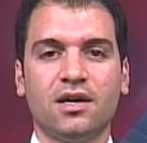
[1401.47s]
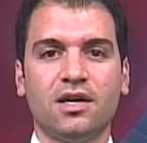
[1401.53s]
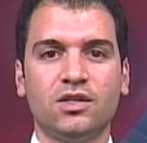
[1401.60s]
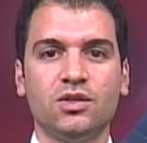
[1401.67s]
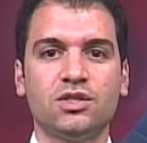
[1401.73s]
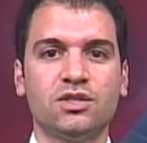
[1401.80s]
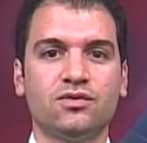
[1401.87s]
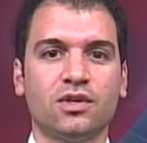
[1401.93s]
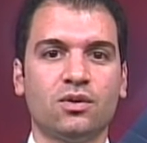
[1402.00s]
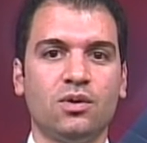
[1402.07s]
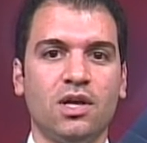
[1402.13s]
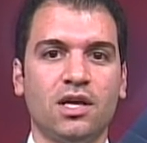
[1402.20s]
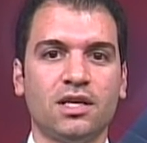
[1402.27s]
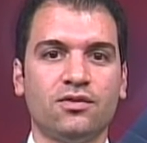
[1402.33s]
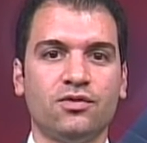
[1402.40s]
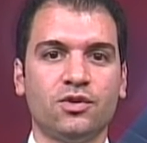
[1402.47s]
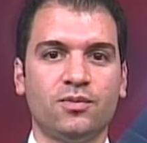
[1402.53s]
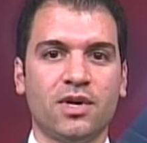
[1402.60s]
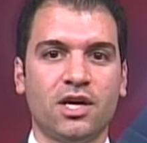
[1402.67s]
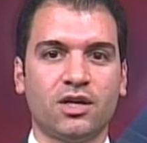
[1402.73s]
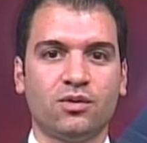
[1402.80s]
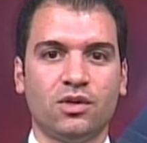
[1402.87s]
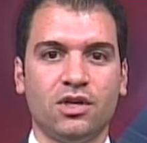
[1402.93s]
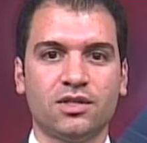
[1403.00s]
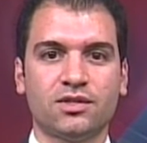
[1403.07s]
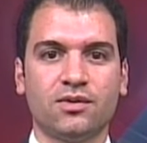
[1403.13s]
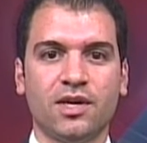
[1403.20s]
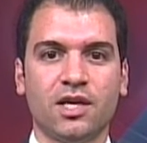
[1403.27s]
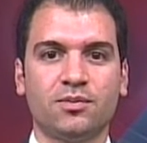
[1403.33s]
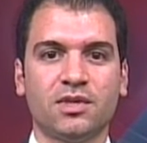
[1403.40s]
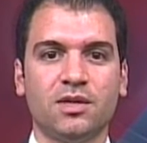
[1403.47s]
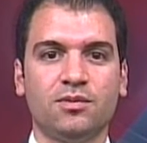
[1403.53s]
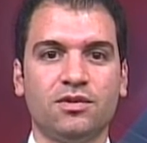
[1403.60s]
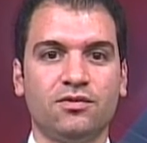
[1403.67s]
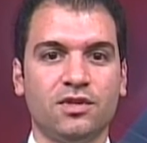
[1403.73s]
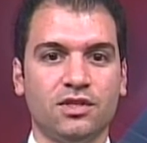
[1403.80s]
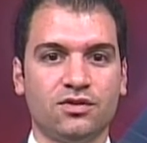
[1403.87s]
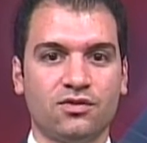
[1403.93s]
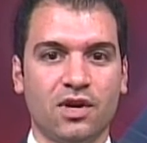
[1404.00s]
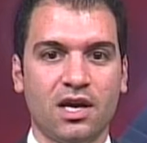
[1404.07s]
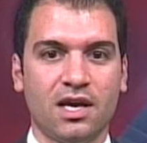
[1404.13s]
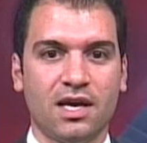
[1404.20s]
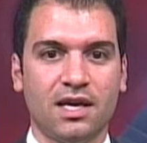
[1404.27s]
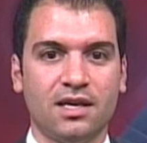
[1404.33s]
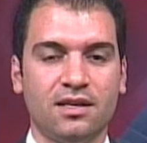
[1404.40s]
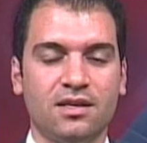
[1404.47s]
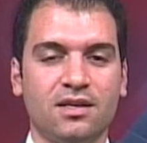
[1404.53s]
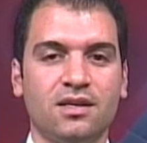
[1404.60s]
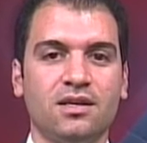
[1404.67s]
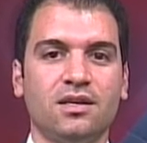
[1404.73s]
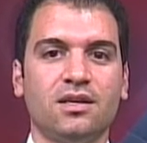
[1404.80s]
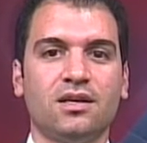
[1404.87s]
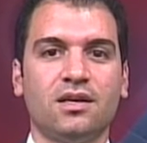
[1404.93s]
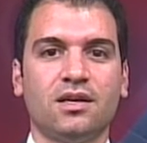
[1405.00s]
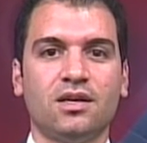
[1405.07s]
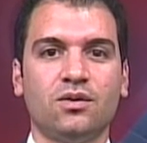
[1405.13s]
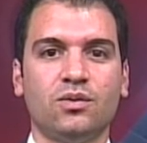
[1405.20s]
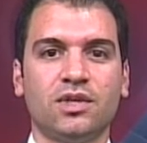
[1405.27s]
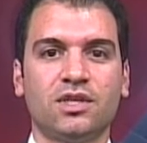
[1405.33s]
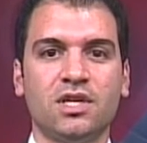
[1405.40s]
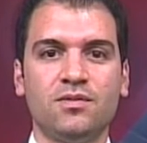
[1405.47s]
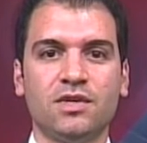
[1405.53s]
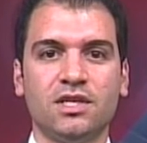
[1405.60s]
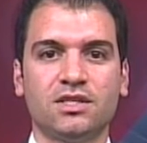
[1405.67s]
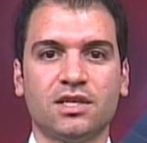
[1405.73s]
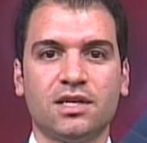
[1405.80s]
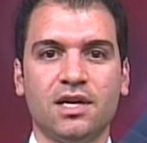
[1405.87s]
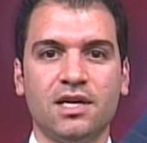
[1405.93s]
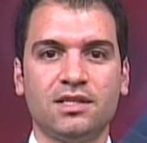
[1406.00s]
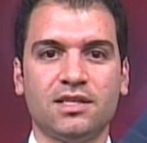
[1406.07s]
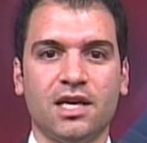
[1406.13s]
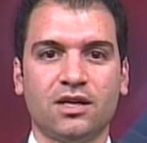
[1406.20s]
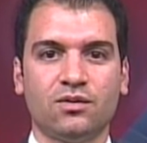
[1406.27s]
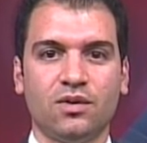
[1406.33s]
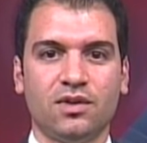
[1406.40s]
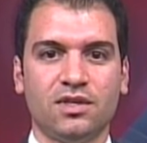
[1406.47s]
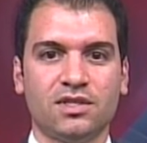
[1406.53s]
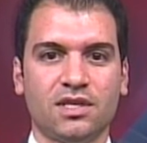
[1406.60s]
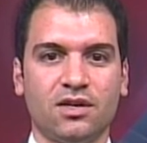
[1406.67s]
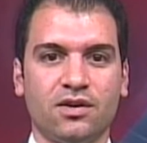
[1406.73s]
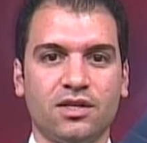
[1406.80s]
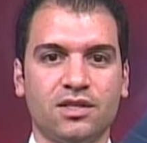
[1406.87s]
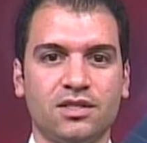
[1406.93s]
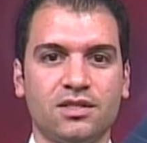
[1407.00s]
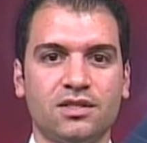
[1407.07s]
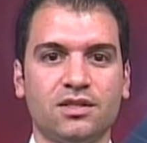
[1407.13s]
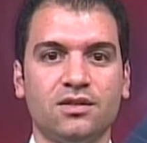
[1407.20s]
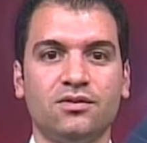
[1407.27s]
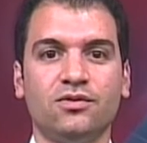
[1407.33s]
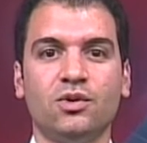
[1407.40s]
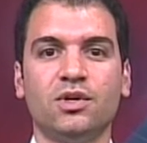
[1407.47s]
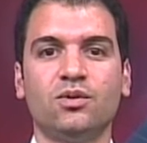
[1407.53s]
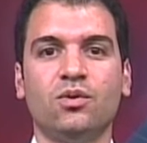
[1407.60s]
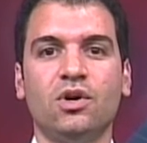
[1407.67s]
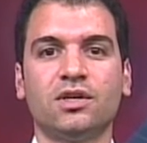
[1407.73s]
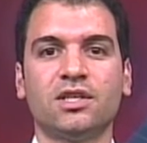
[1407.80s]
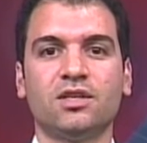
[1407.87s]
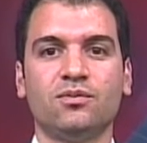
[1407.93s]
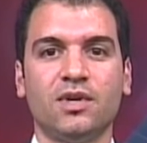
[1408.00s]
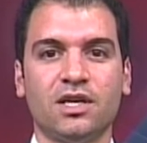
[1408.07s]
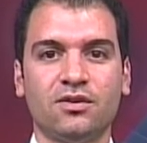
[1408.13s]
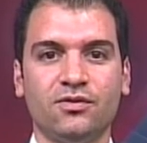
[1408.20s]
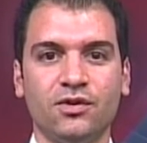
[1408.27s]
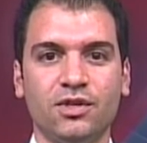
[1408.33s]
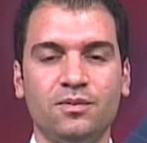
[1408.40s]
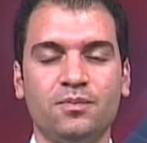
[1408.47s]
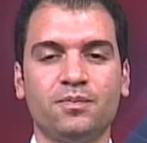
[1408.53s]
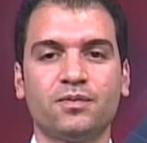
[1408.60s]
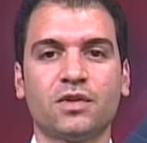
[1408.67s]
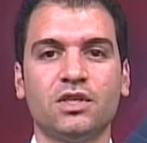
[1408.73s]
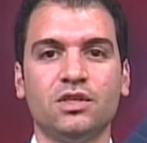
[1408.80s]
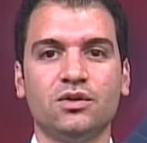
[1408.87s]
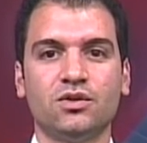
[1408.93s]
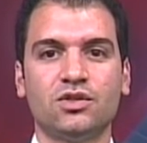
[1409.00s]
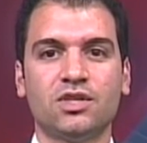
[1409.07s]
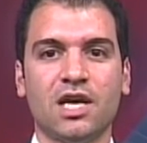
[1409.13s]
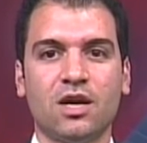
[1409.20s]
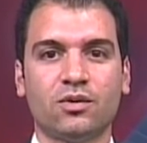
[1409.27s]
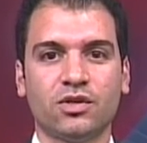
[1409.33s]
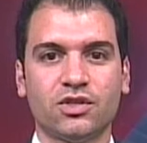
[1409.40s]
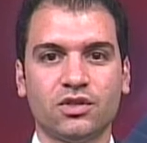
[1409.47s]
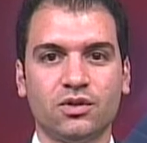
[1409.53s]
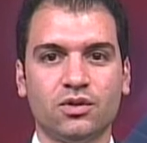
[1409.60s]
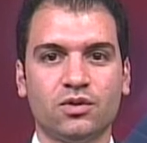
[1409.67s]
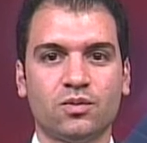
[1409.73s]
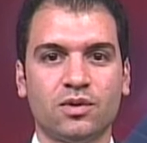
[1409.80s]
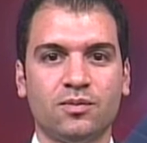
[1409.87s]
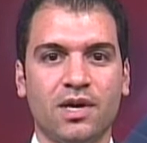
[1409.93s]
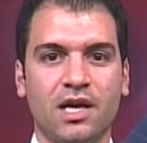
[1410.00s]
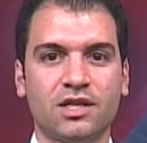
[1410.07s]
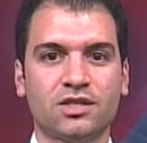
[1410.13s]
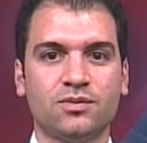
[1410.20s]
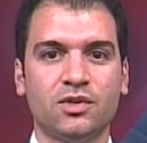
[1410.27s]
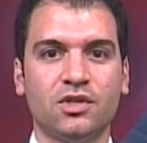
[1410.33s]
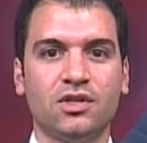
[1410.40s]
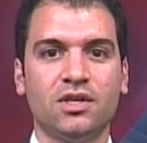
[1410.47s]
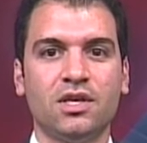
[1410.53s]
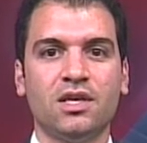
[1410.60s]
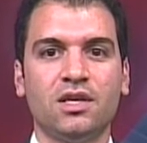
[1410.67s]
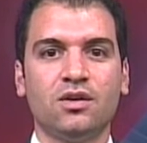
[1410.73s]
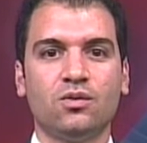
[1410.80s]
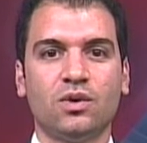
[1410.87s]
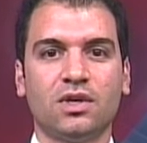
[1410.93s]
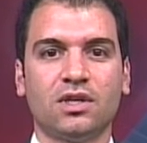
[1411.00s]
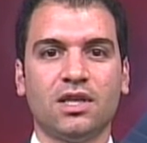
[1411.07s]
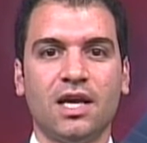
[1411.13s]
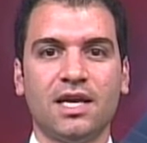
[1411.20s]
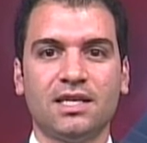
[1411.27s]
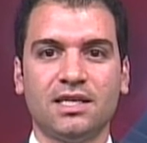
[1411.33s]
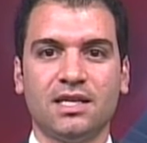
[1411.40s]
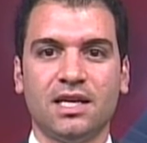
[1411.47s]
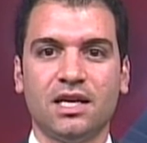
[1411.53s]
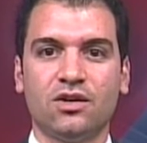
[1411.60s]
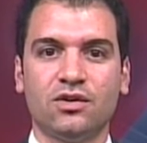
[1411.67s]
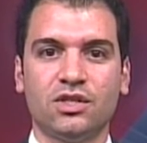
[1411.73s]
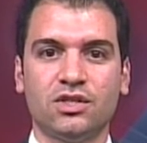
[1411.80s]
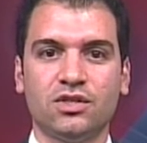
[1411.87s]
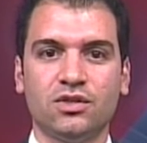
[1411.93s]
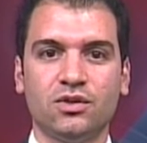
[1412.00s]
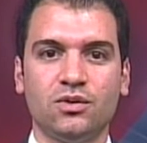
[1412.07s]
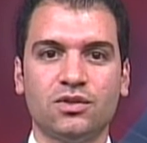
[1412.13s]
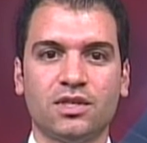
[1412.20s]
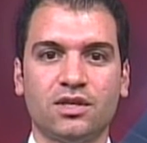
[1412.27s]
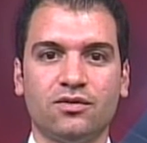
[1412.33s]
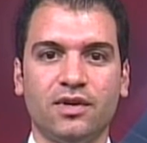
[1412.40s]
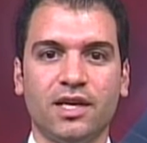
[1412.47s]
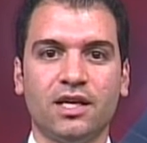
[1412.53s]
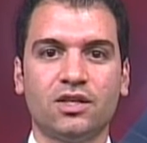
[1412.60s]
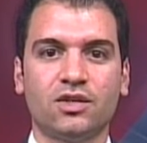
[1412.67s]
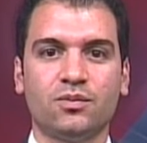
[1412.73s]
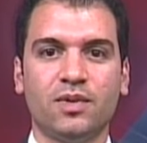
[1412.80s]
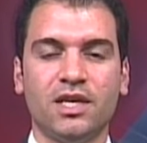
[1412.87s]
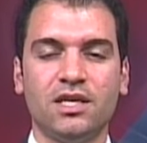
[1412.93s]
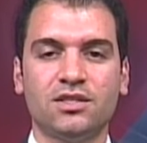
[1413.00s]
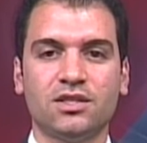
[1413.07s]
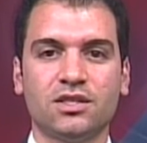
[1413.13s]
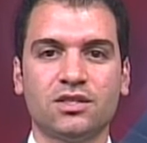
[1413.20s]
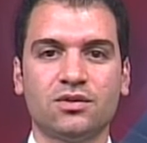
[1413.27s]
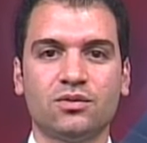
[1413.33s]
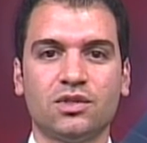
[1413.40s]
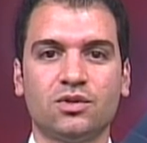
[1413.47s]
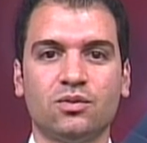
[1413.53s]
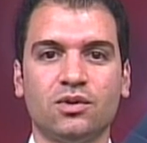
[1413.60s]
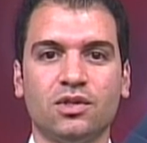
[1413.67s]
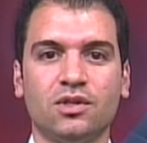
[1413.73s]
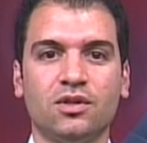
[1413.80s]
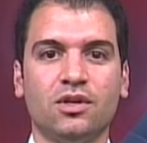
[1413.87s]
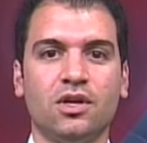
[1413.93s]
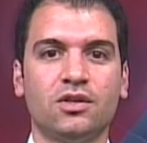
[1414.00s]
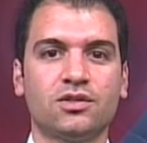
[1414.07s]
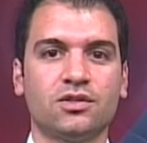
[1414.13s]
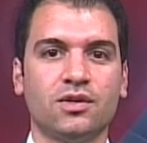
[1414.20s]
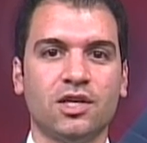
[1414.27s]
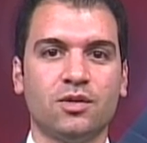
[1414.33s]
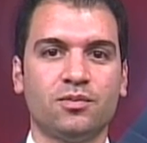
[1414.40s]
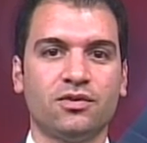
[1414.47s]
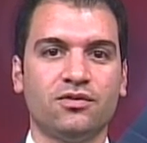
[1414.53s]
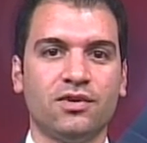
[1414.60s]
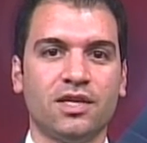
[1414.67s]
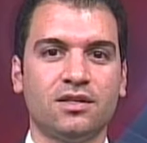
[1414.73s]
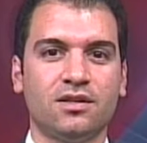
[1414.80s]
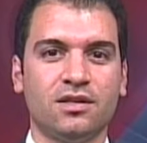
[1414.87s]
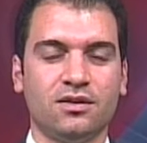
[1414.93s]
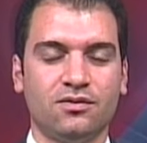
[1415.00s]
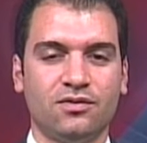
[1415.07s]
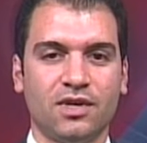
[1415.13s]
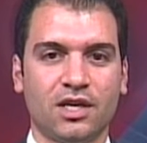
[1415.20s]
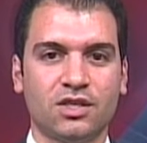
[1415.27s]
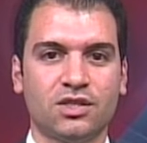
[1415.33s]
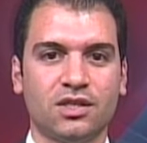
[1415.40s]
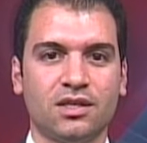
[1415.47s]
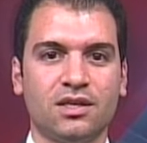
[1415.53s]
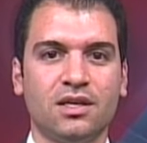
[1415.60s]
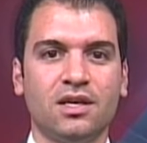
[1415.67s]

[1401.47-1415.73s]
Use of a quality foot powder will also help keep the feet dry. When coming into contact with these areas, avoid walking barefoot, use shower shoes when possible, wear light and airy shoes on a regular basis, which will also help prevent the infection.